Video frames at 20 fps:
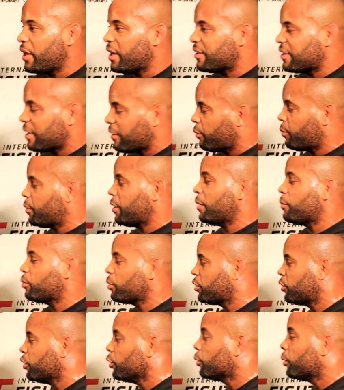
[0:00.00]
has ever been able
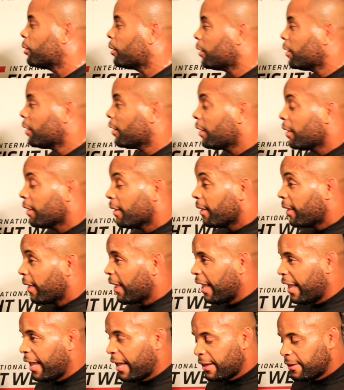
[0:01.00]
to do.
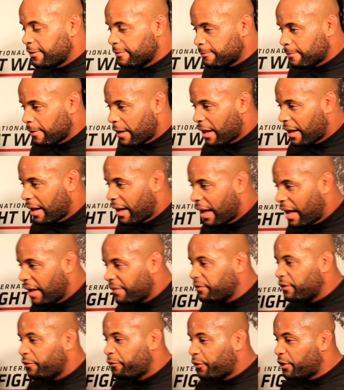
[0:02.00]
And
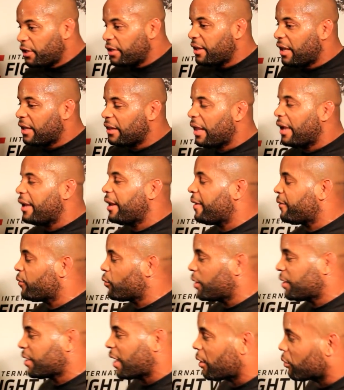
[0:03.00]
I've defended that light
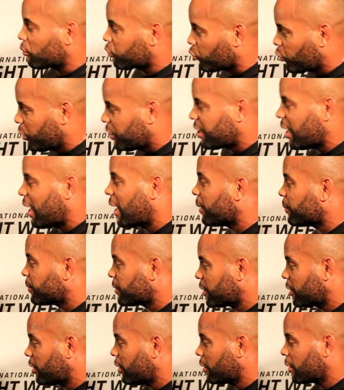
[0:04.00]
heavyweight title 3 times.
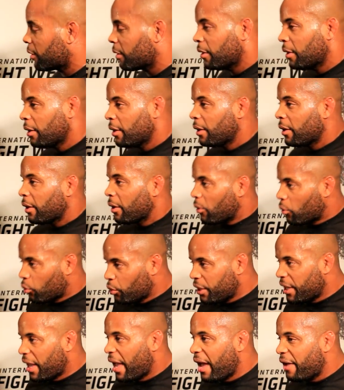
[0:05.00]

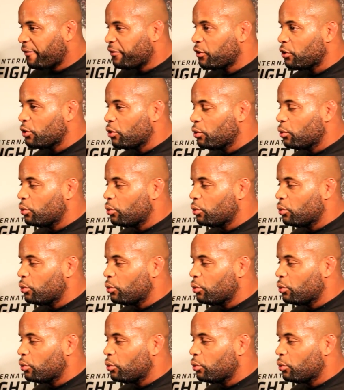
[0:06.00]
We have to.